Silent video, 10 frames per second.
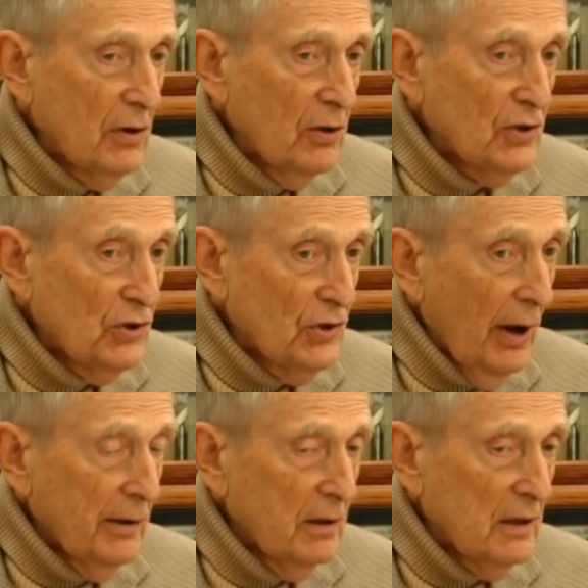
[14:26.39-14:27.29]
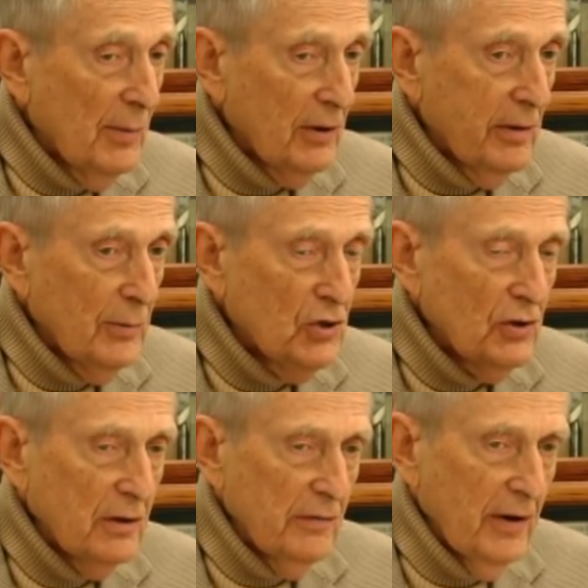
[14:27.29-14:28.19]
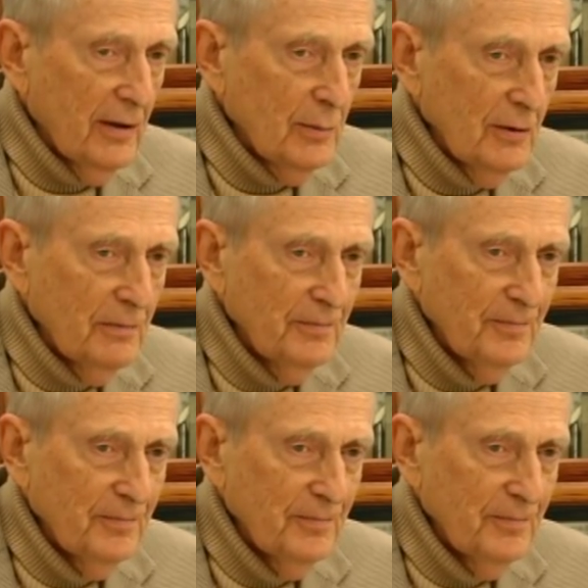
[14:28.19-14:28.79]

our society to make them easily available.